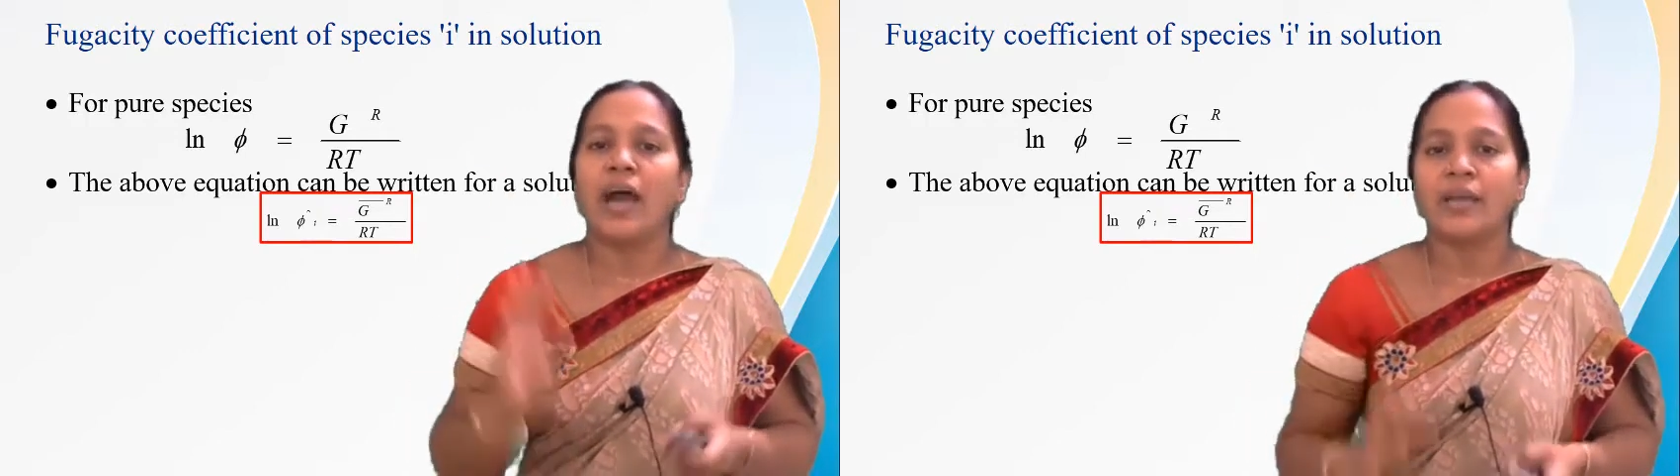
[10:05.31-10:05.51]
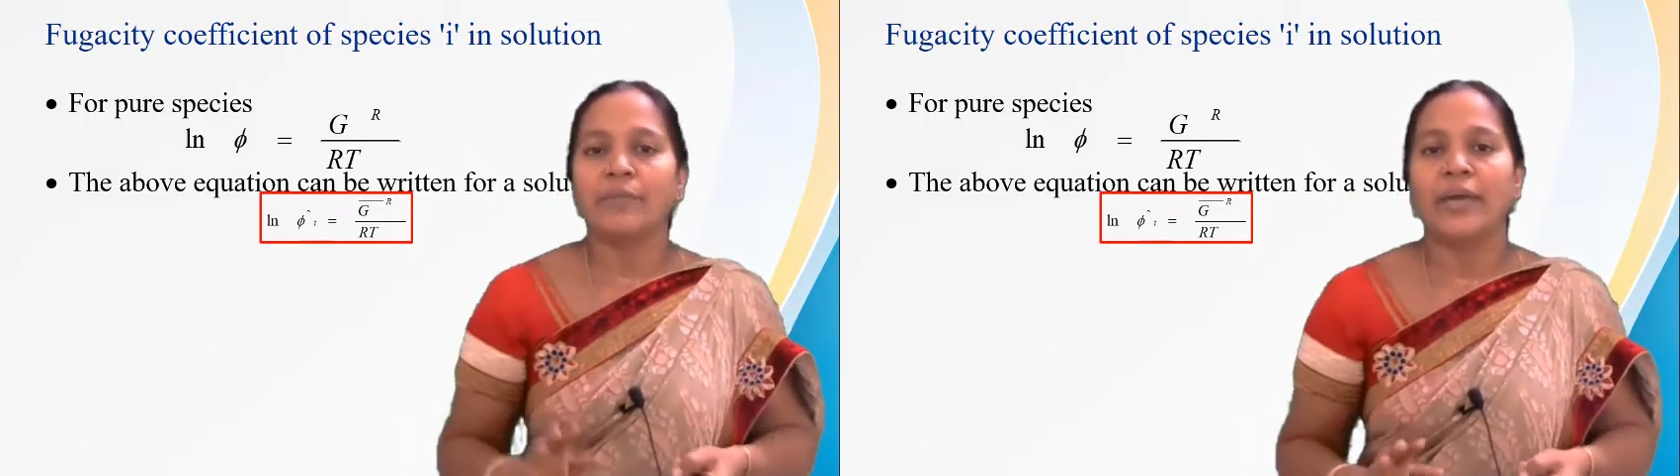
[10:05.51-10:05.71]

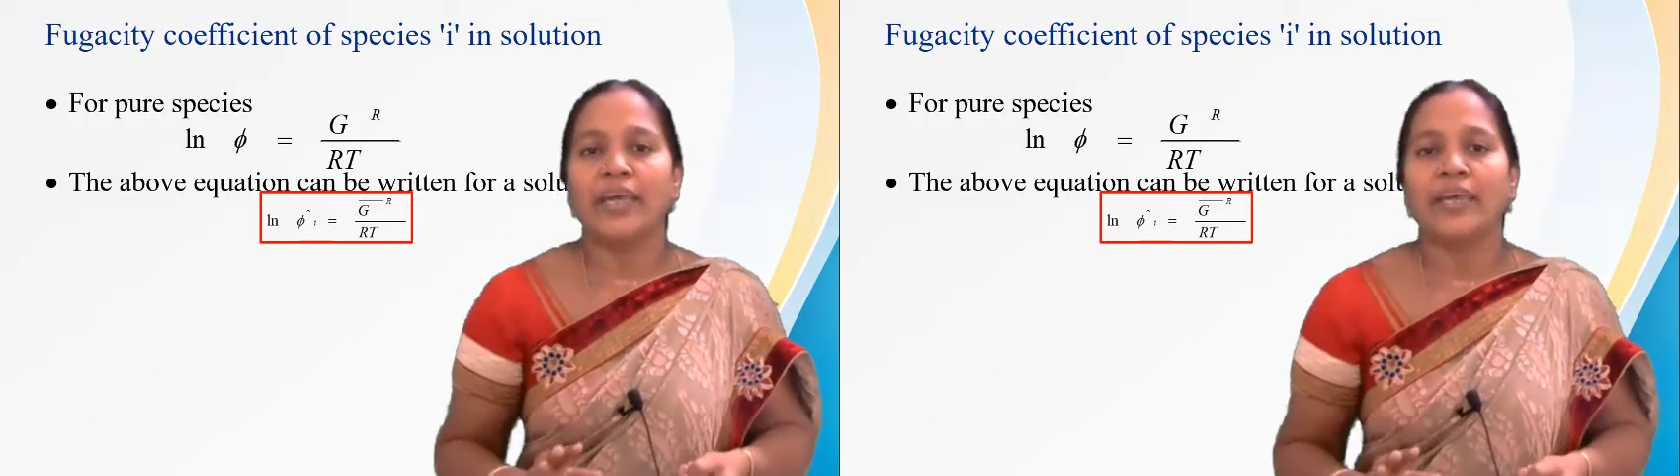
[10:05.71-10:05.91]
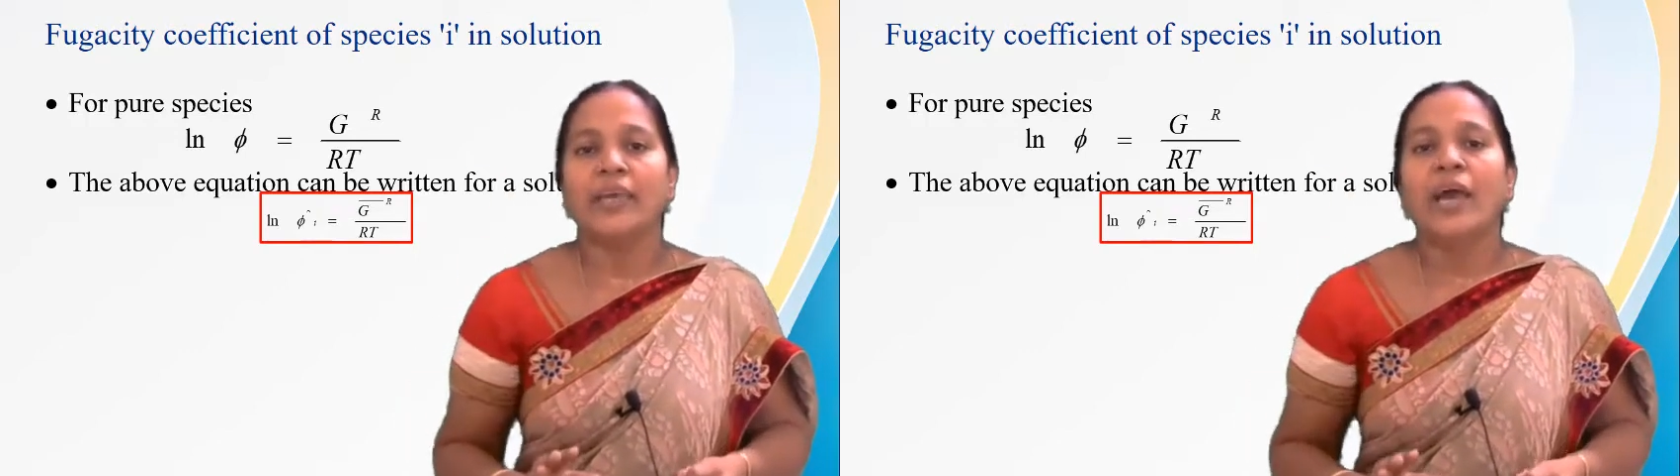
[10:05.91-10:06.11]
R
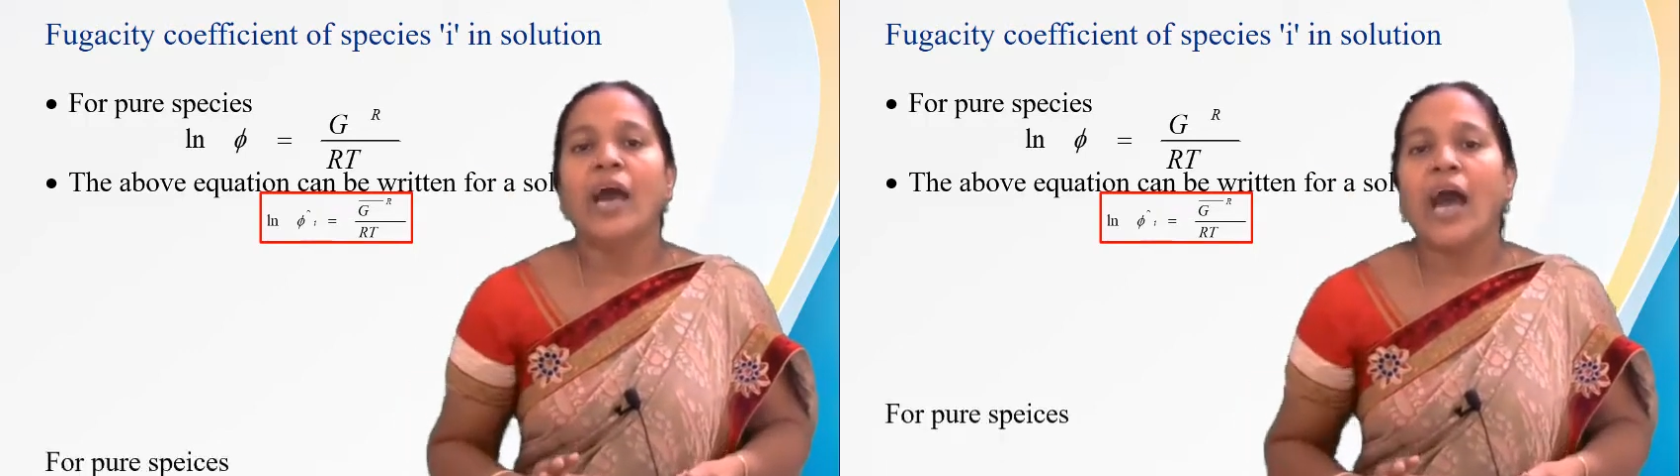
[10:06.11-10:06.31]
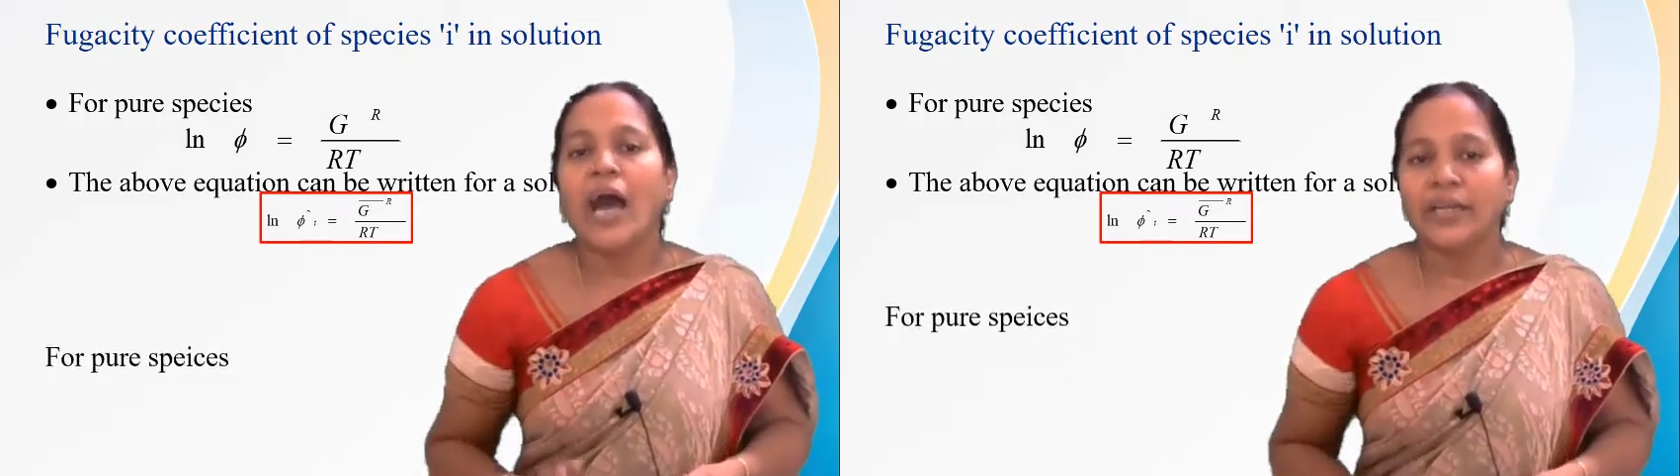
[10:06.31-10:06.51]
by
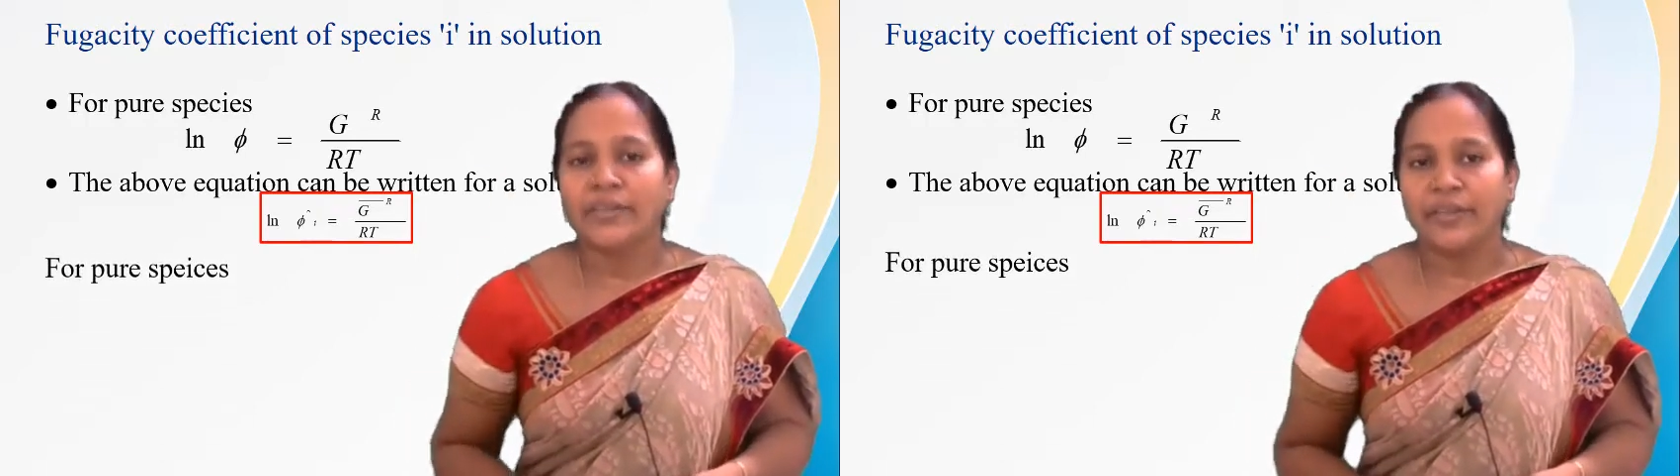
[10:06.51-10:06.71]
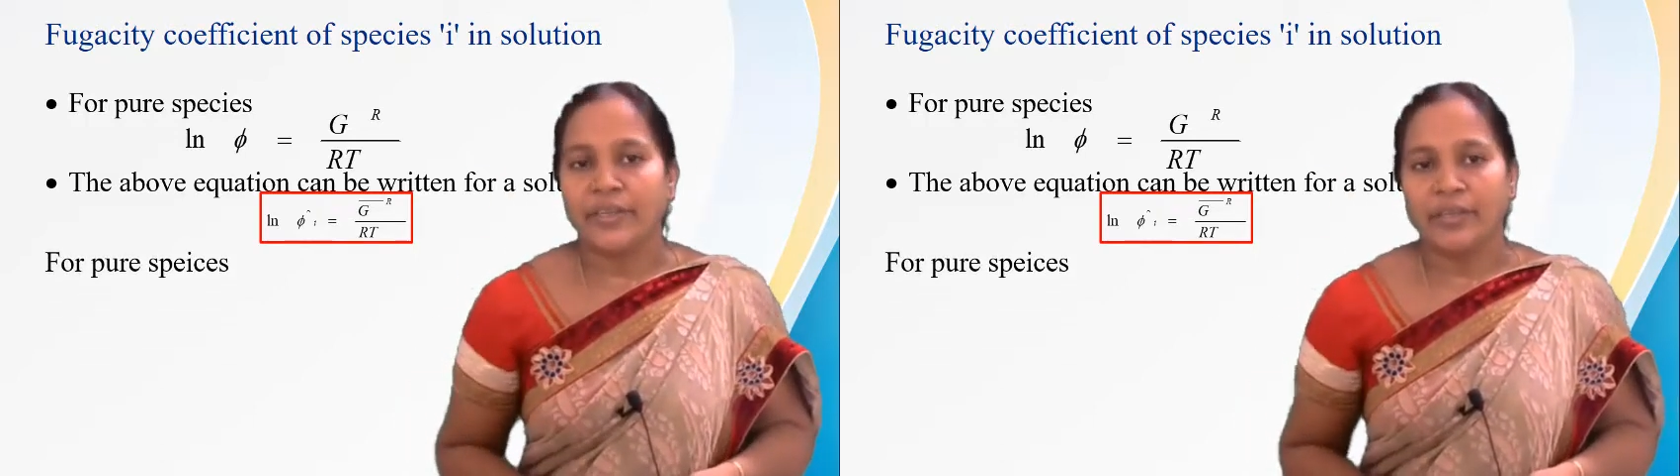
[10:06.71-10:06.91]

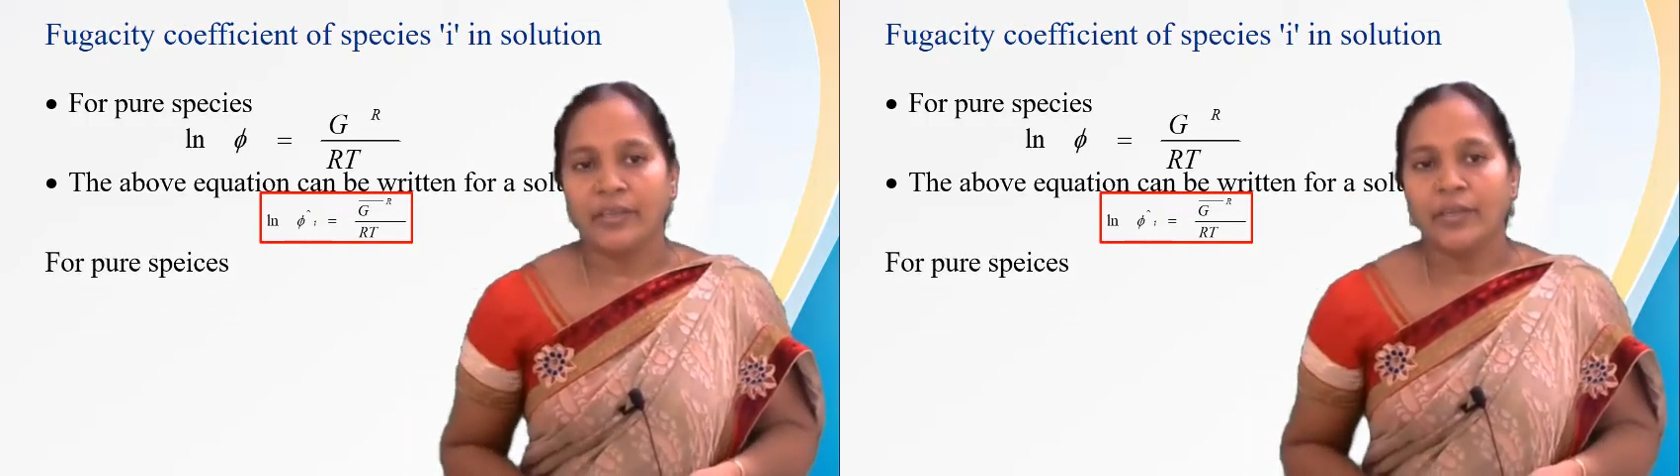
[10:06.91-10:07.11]
RT.